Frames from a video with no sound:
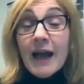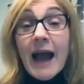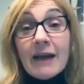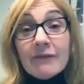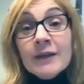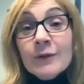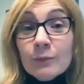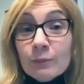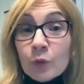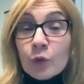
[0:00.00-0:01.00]
having
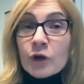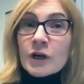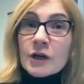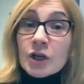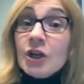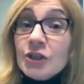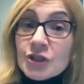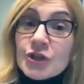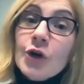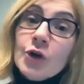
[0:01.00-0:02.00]
more
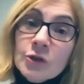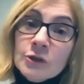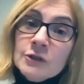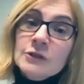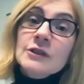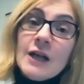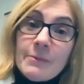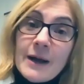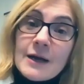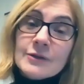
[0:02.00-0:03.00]
control
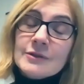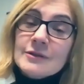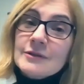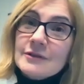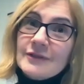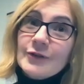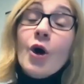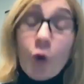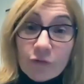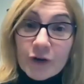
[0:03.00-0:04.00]
about over
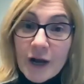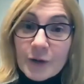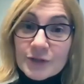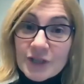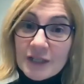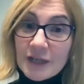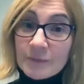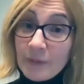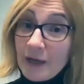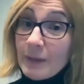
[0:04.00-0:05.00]
our data and
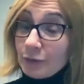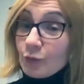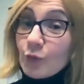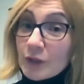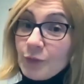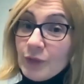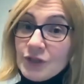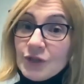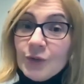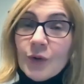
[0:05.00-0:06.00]
about what we
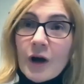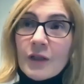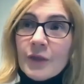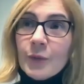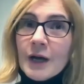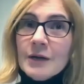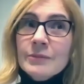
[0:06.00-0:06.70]
do on the web.